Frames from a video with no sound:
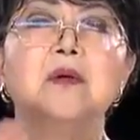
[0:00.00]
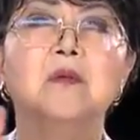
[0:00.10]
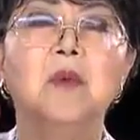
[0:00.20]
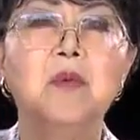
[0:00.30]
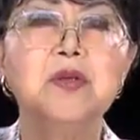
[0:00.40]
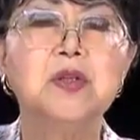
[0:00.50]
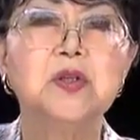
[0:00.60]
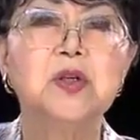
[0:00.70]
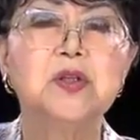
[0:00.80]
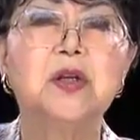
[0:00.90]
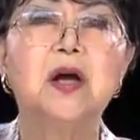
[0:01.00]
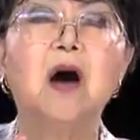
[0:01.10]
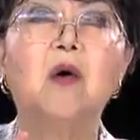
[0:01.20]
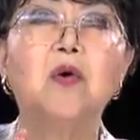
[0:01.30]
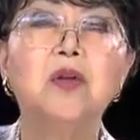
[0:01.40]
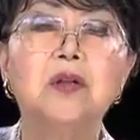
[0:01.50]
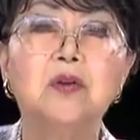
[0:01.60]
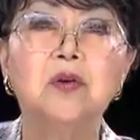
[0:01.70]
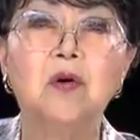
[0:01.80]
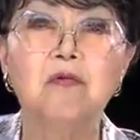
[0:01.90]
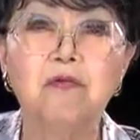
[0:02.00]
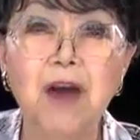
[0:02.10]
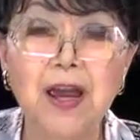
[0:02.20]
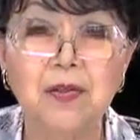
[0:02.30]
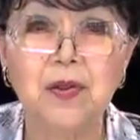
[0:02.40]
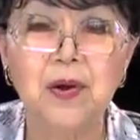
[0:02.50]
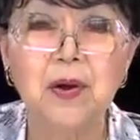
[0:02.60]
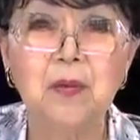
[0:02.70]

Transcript: remember Jesus said, according to your faith